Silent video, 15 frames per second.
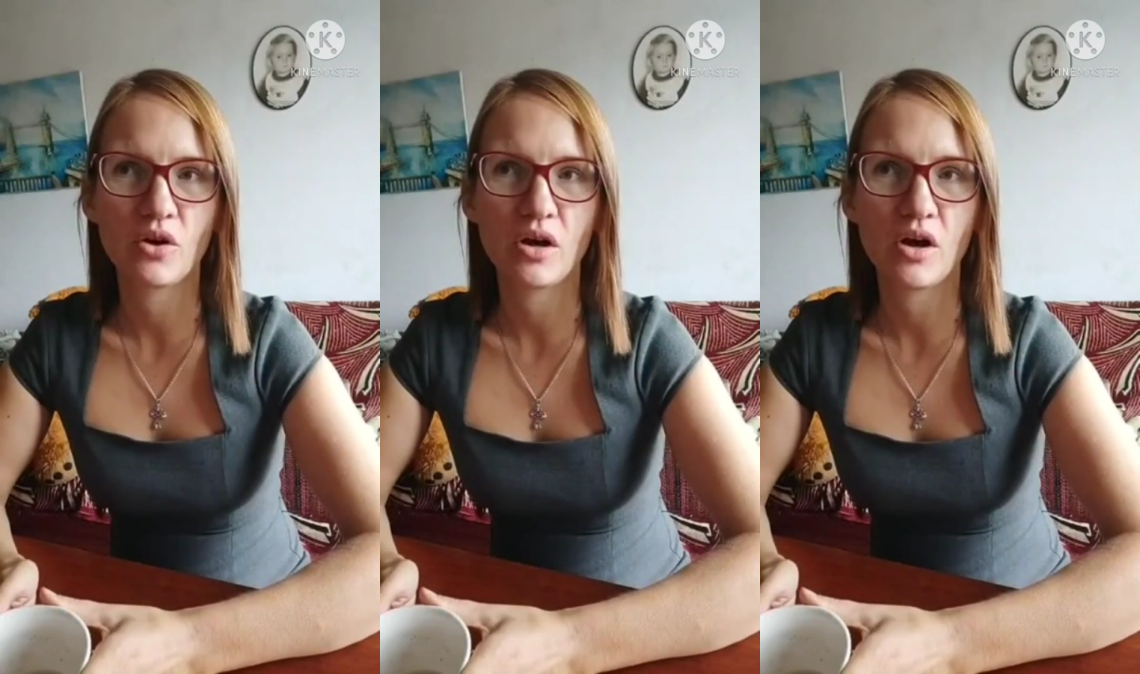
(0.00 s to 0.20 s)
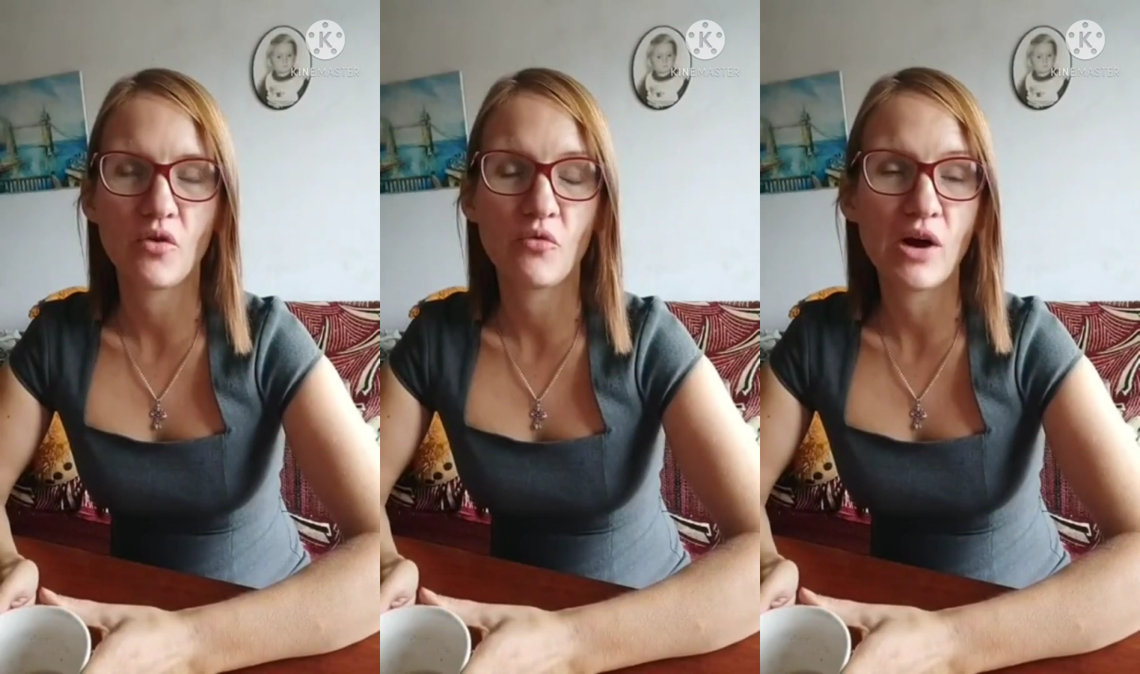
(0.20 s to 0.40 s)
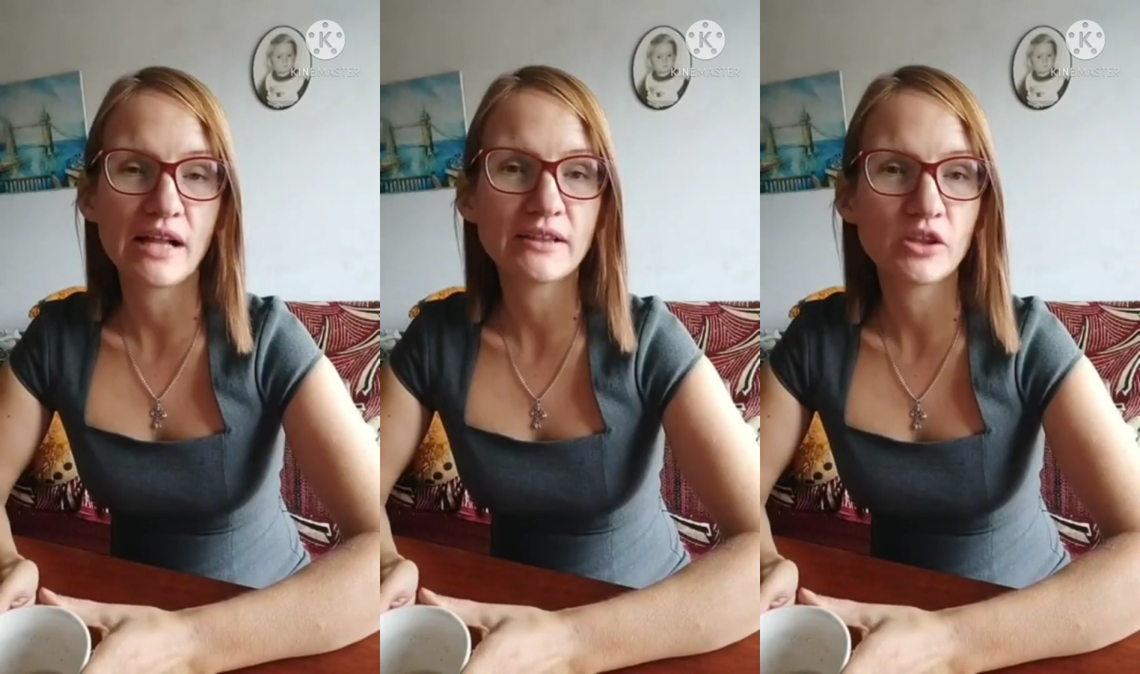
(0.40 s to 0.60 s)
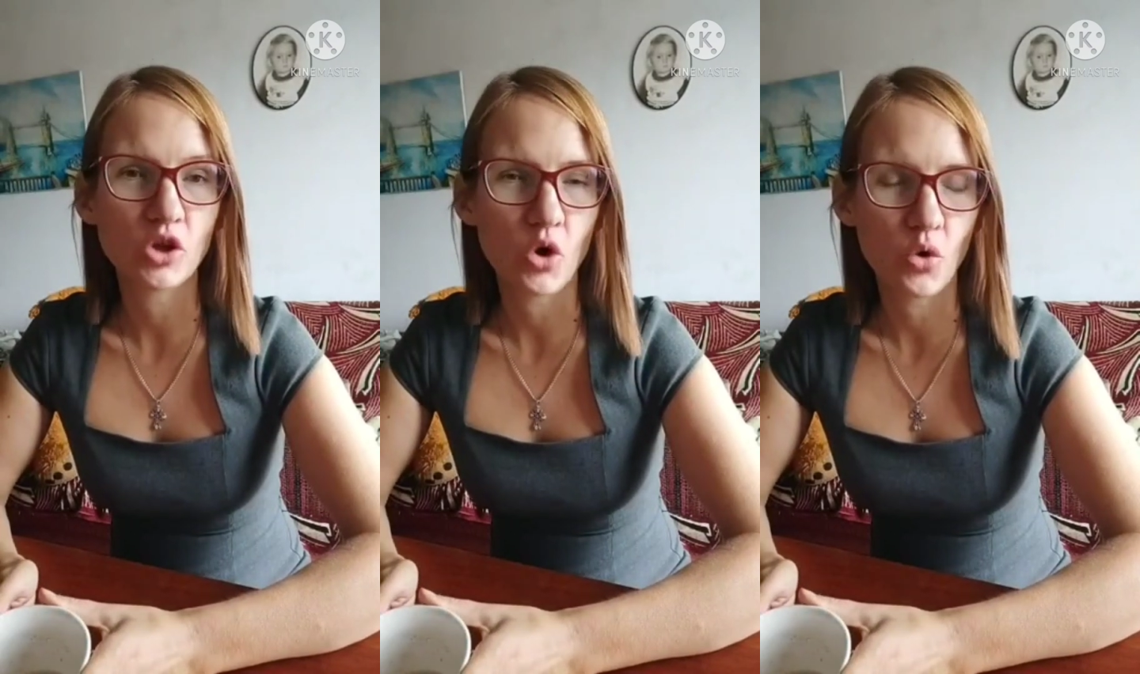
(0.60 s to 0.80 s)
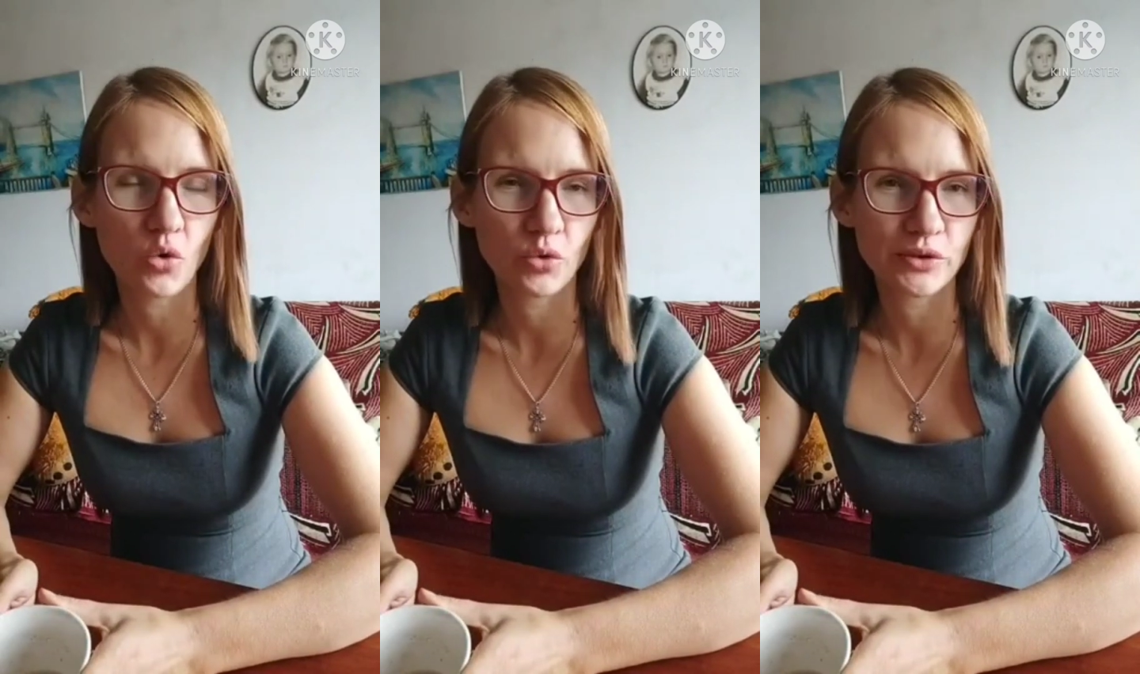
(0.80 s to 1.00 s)

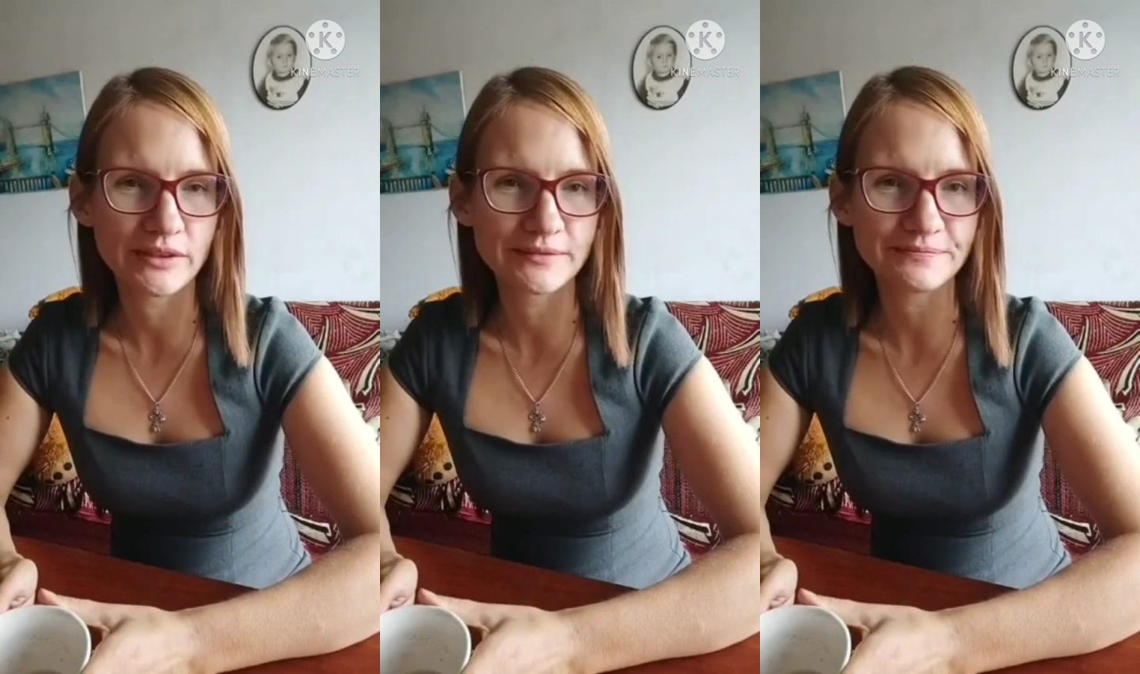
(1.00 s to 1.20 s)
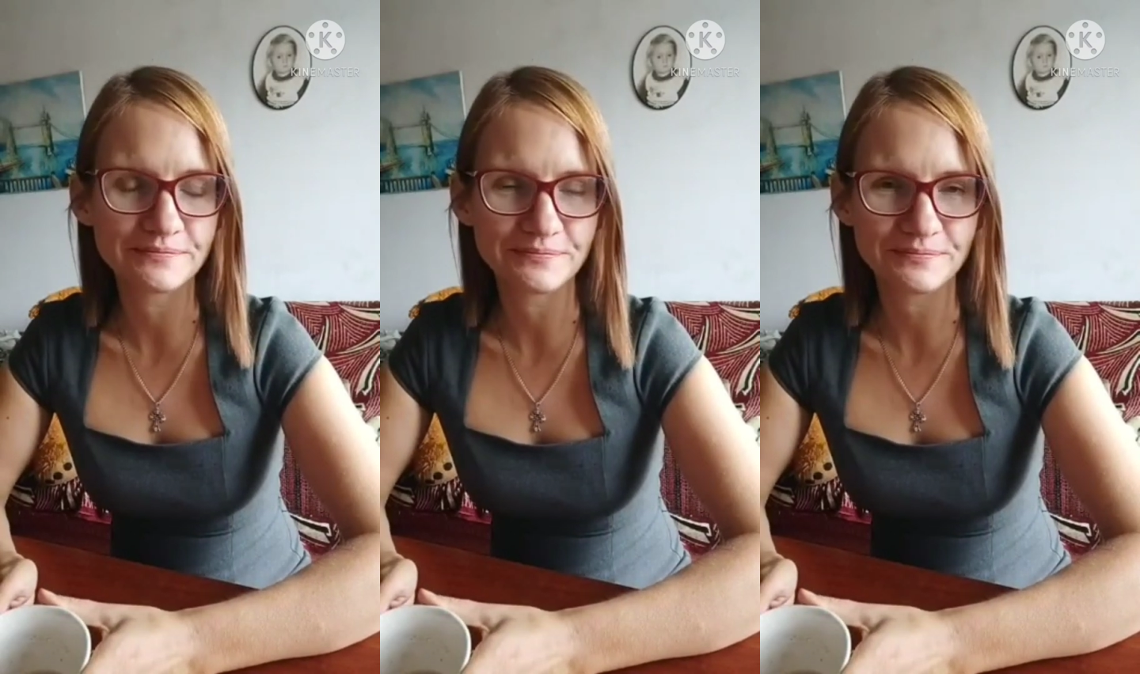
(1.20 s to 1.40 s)
well-known